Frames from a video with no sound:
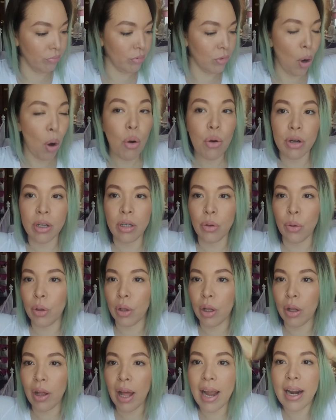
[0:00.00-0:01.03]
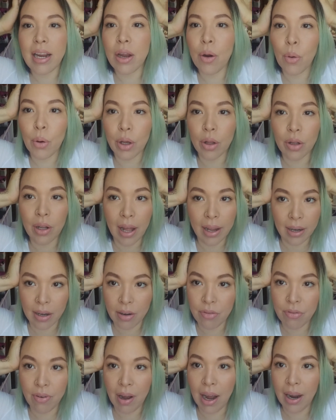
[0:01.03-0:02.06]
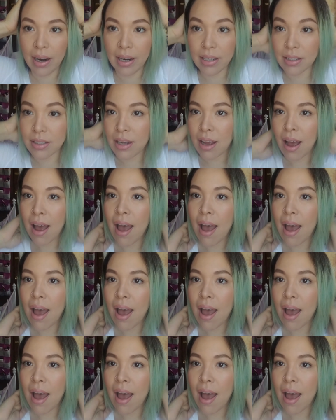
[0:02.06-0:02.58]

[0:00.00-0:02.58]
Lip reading: coconut oil, any oil I can find.